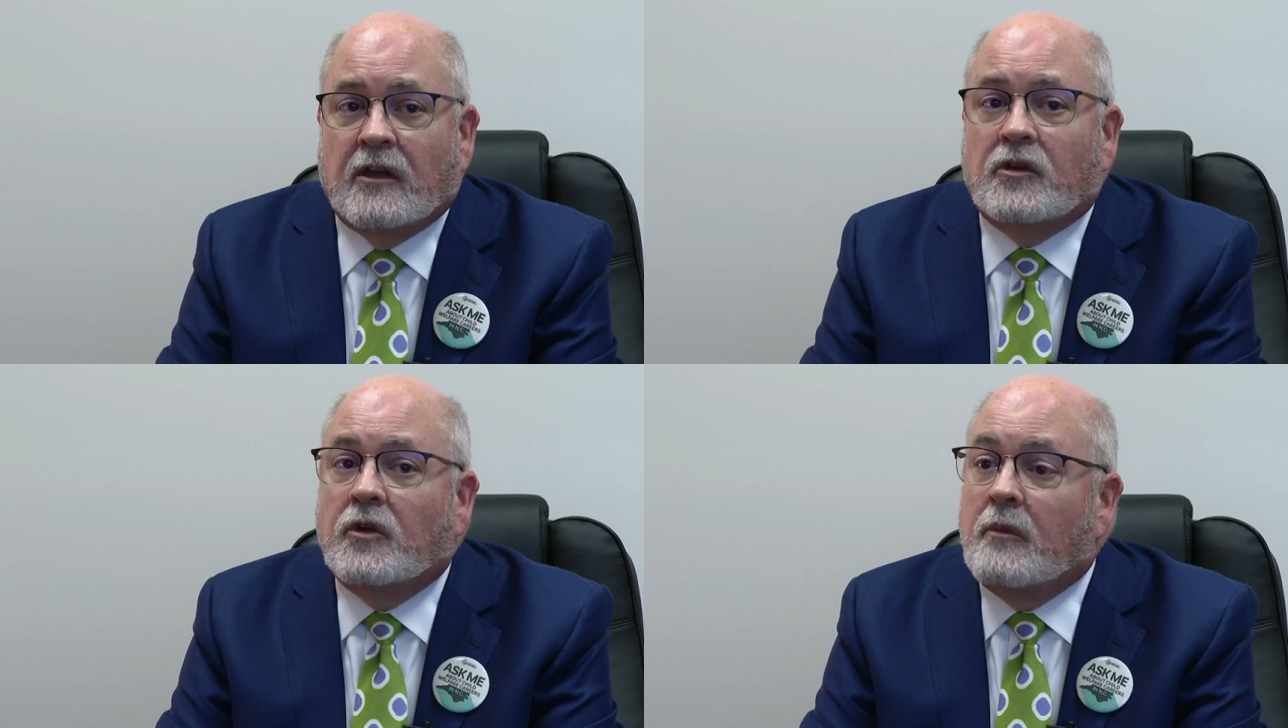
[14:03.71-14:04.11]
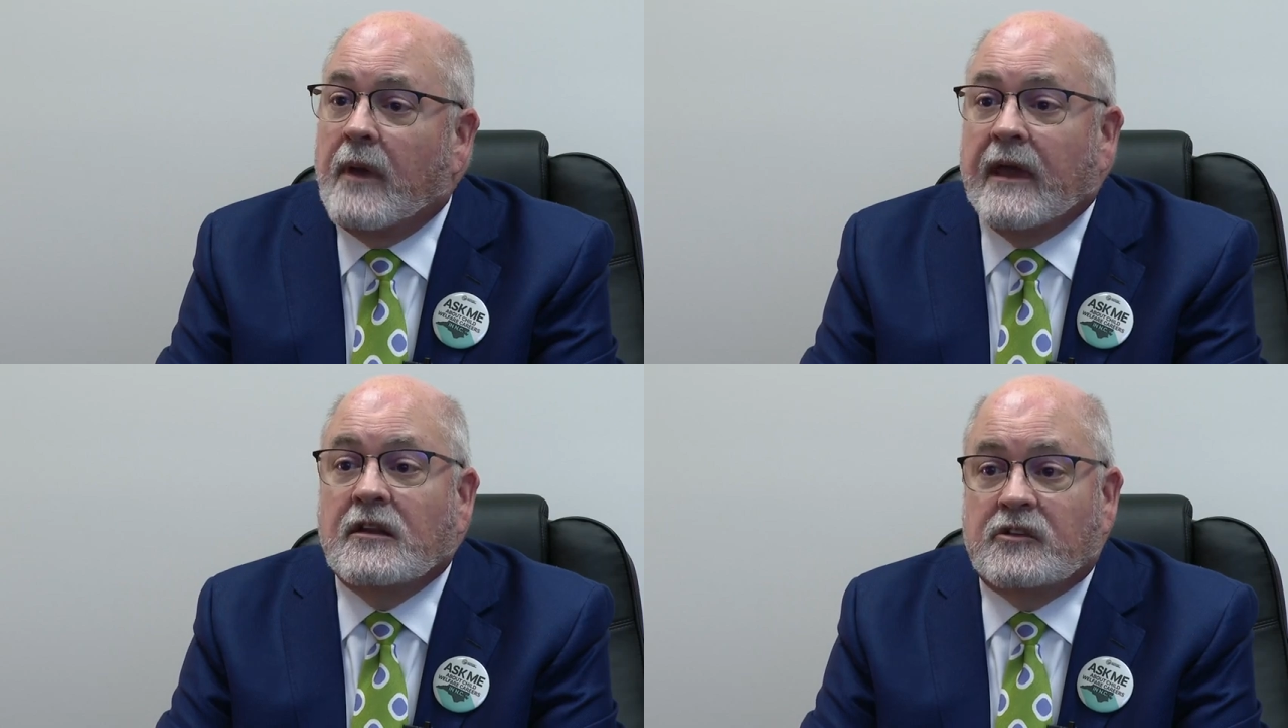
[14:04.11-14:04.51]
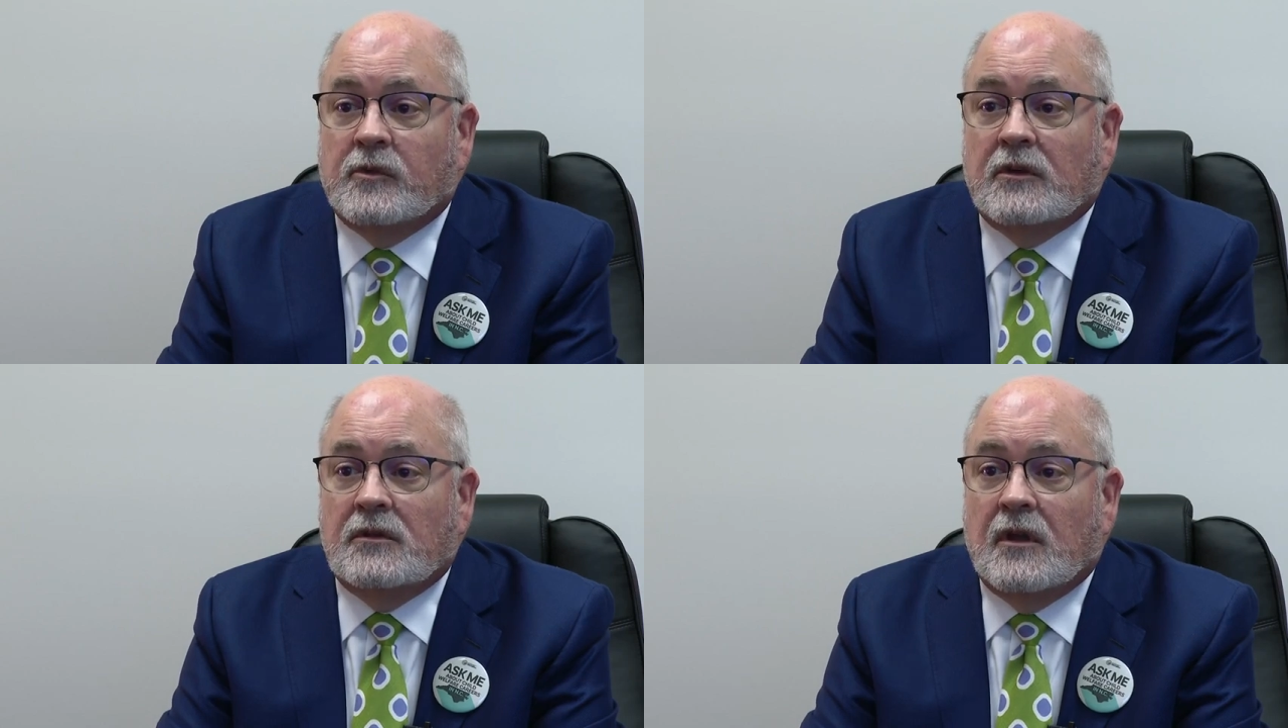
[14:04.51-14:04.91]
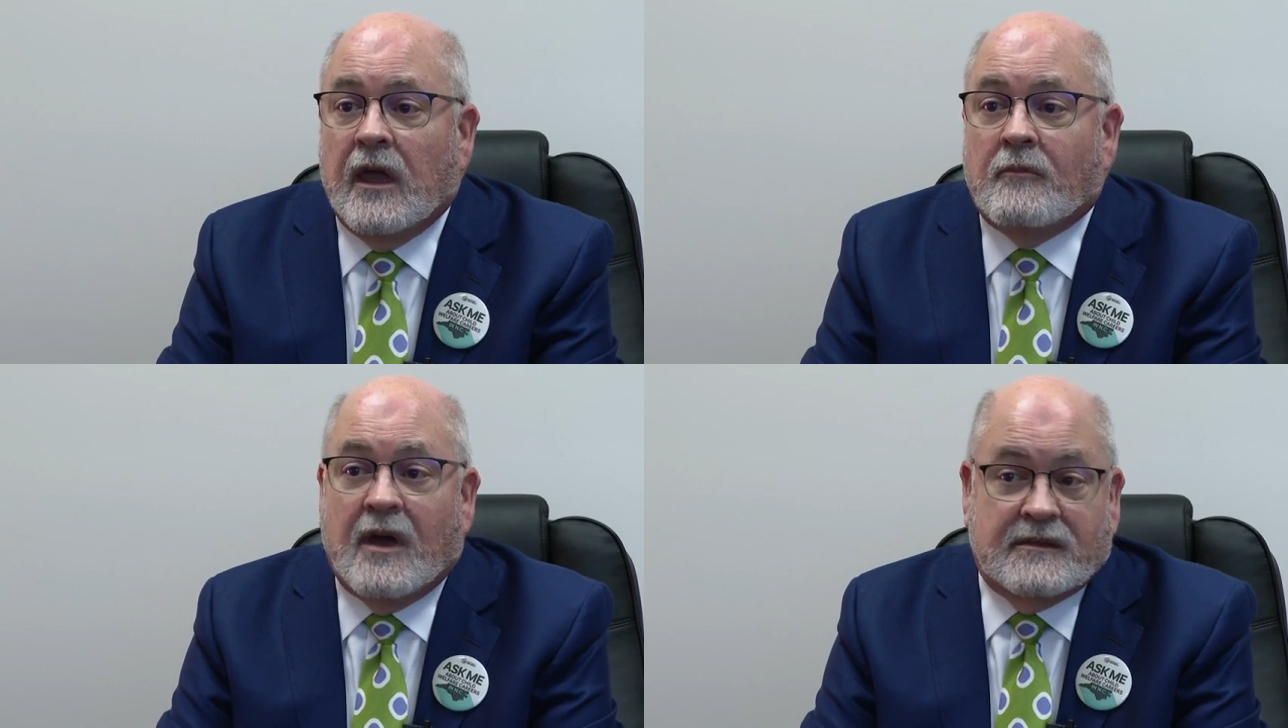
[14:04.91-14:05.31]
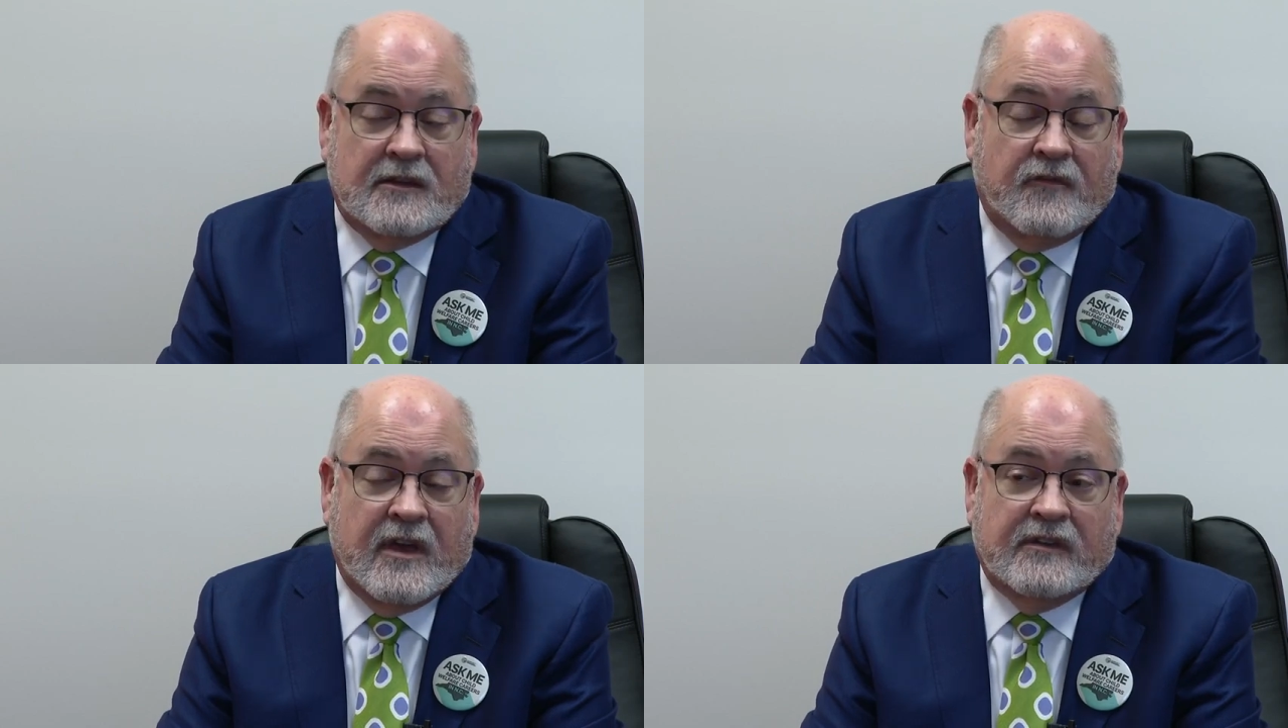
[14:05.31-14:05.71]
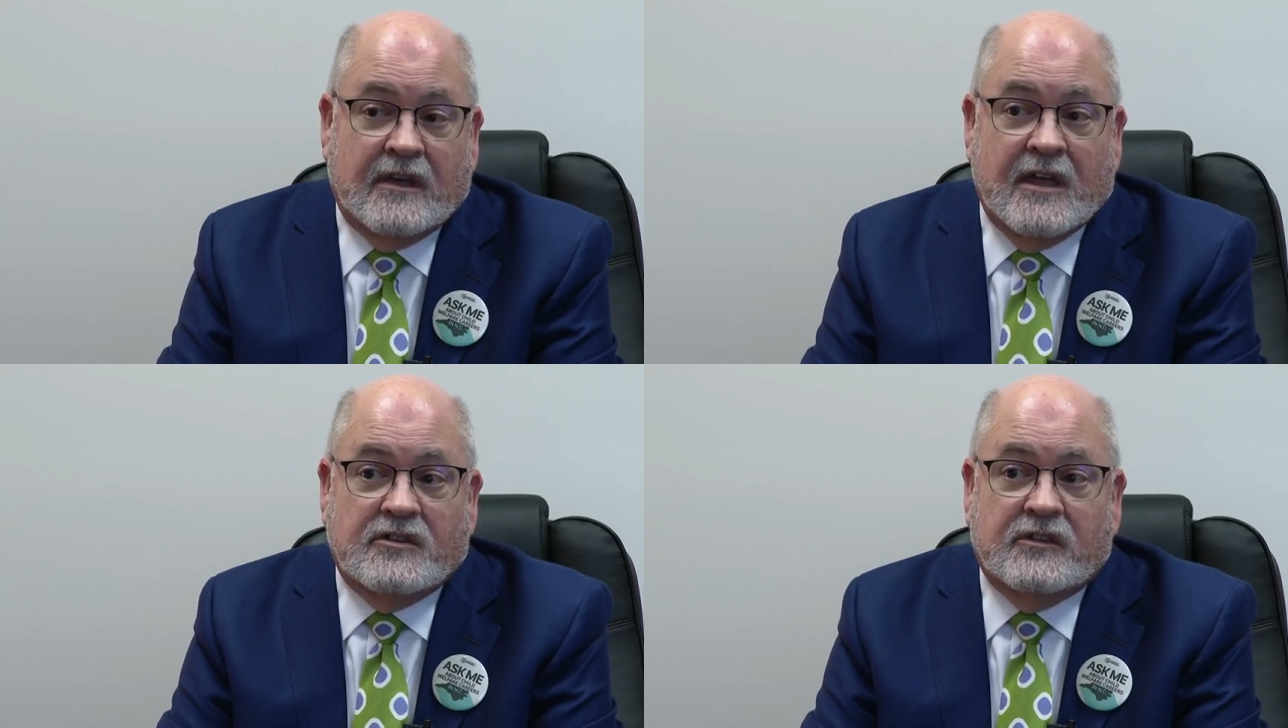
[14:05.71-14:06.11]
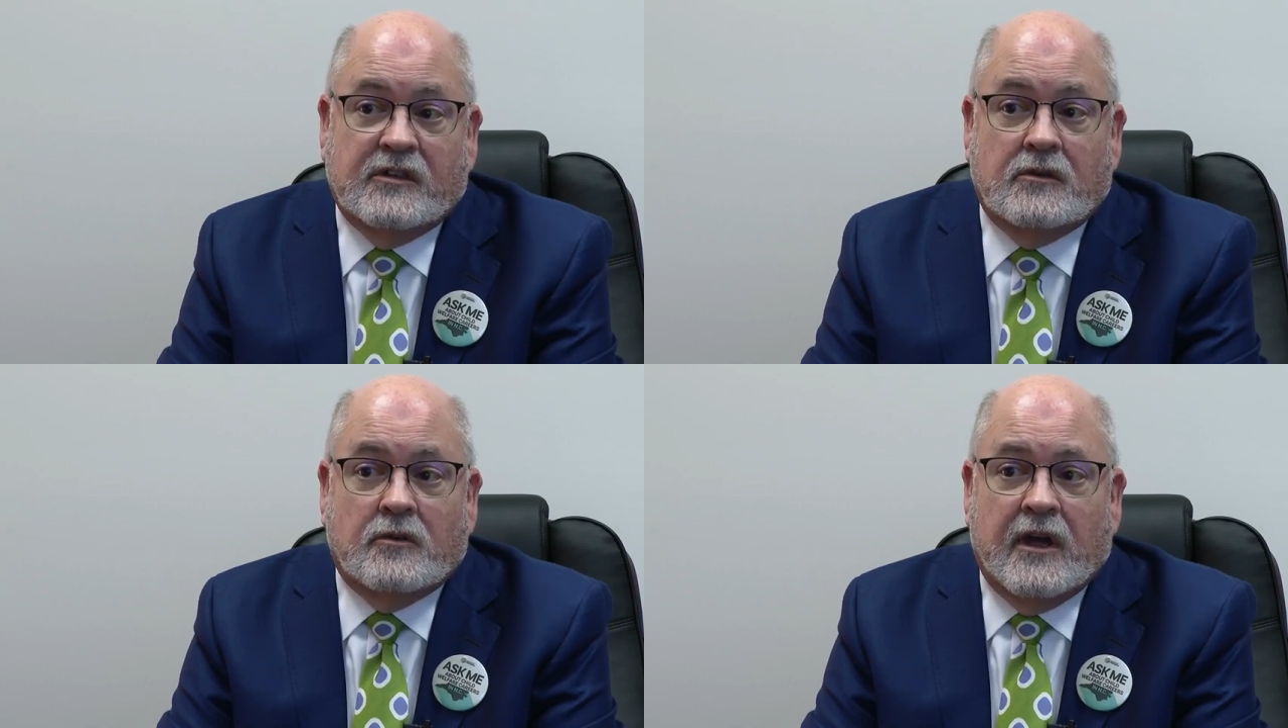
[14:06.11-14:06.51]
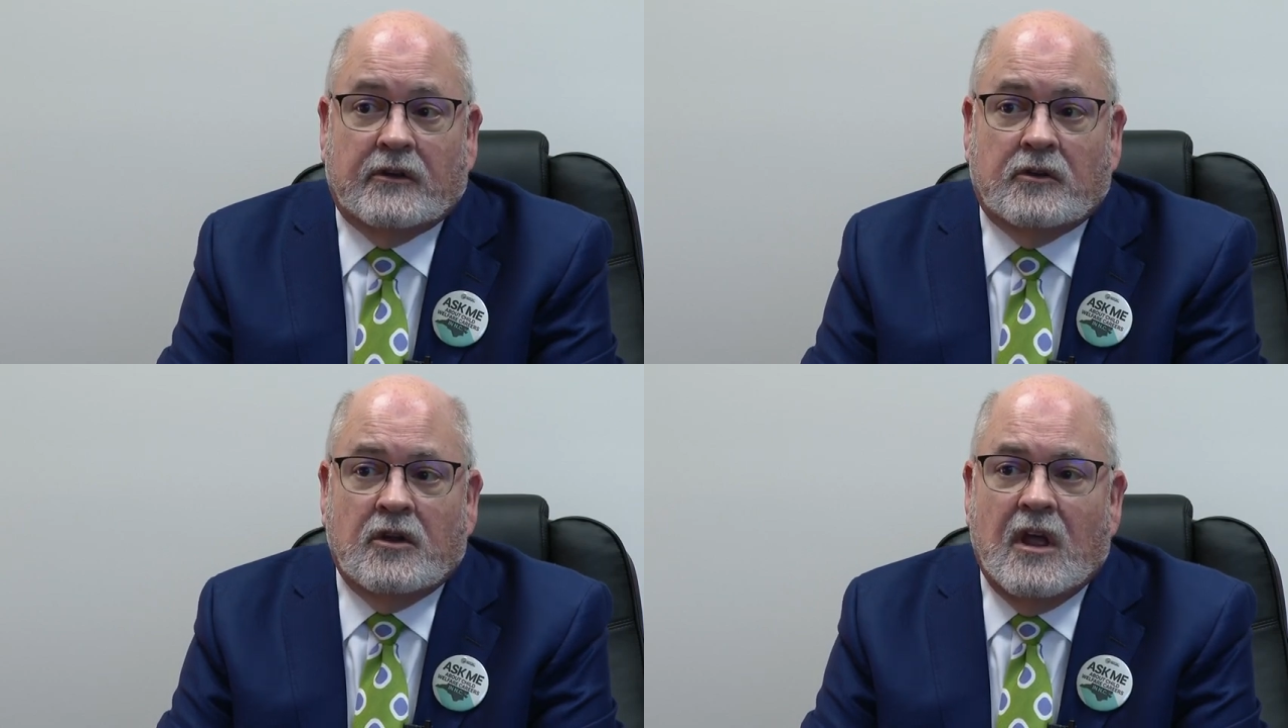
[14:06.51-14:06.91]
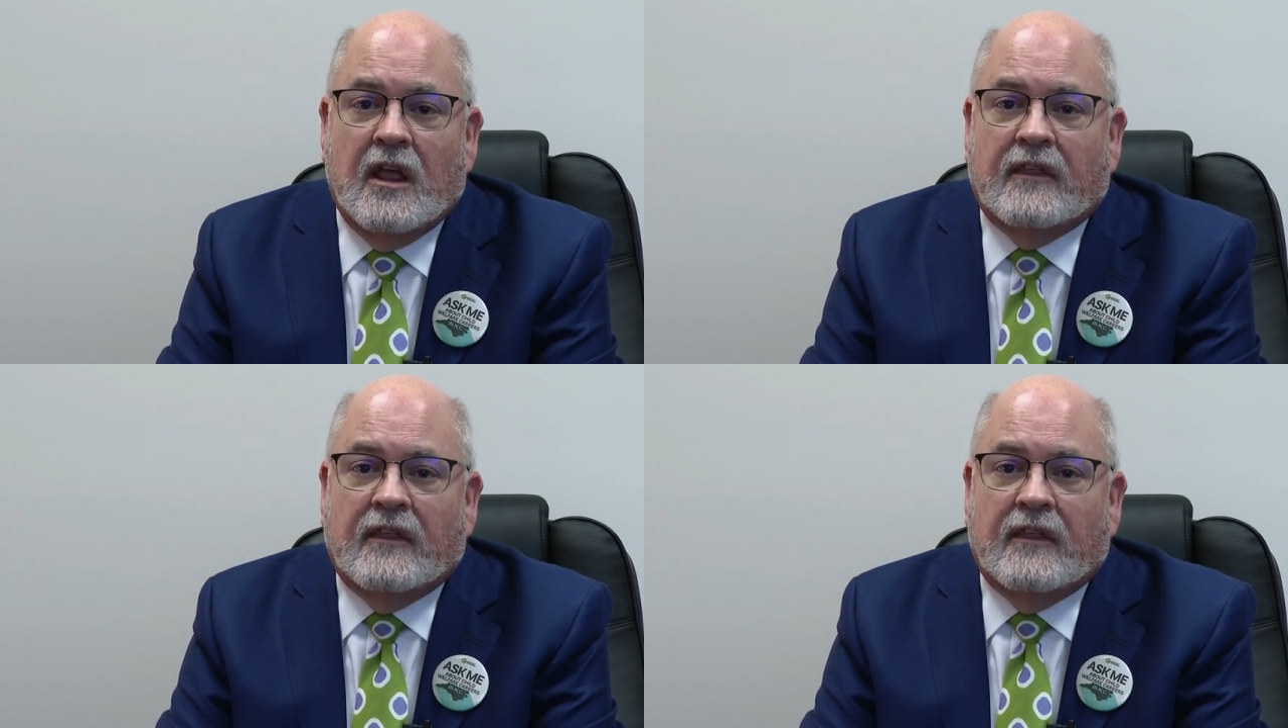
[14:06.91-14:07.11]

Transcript: including management and myself as the agency director,